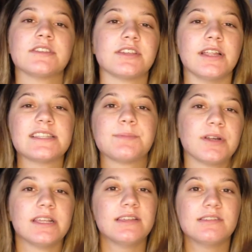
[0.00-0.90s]
So that's
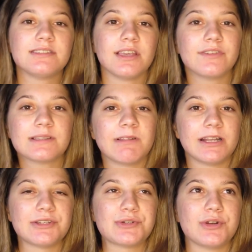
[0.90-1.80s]
pretty
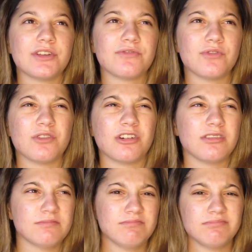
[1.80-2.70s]
self-explanatory
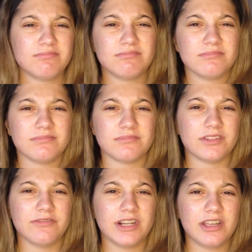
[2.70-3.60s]
for
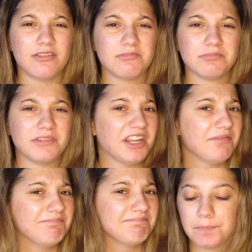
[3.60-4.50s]
the video
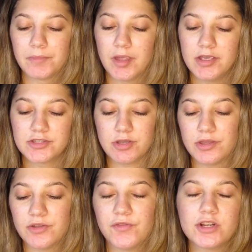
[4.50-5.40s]
name. So
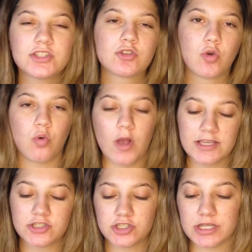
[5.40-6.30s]
on the first
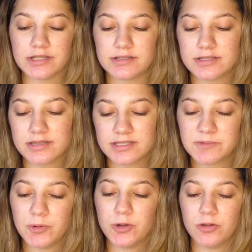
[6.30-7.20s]
question to this
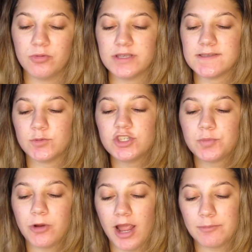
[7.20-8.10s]
poll was,
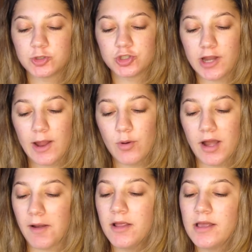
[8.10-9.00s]
which primer should I
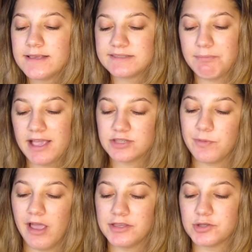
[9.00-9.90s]
wear?
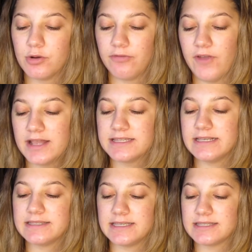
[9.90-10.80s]
Smashbox or Fenty?
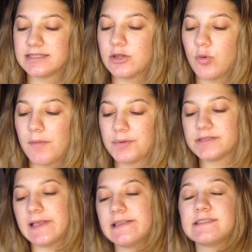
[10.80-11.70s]

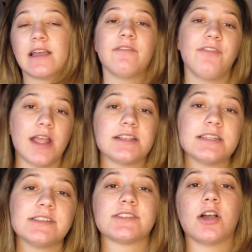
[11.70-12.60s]
61% said
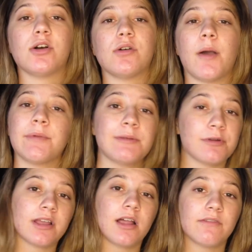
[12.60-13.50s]
Fenty, so I'm gonna be
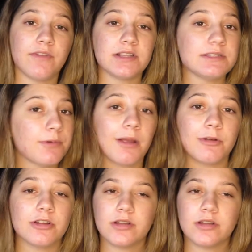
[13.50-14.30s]
putting on Fenty primer.